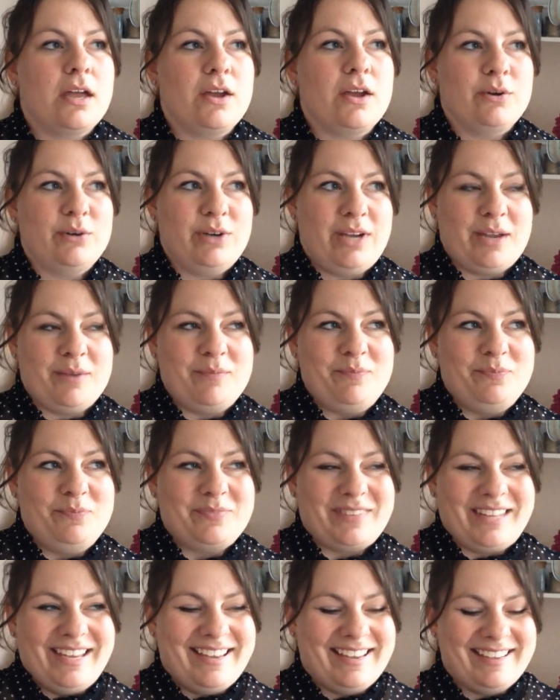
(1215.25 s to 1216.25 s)
Okay,
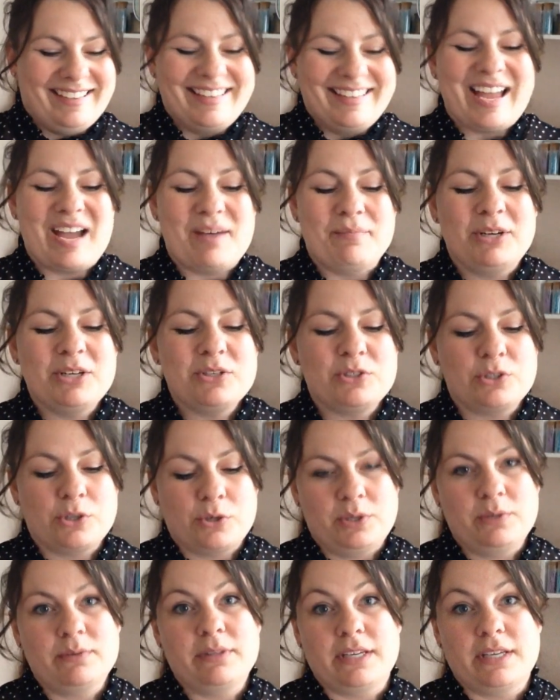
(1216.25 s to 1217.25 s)
I'm going to show
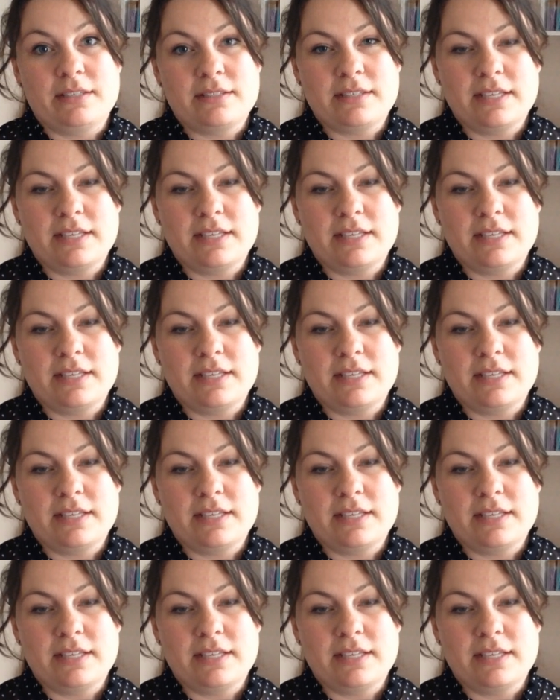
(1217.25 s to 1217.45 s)
you this,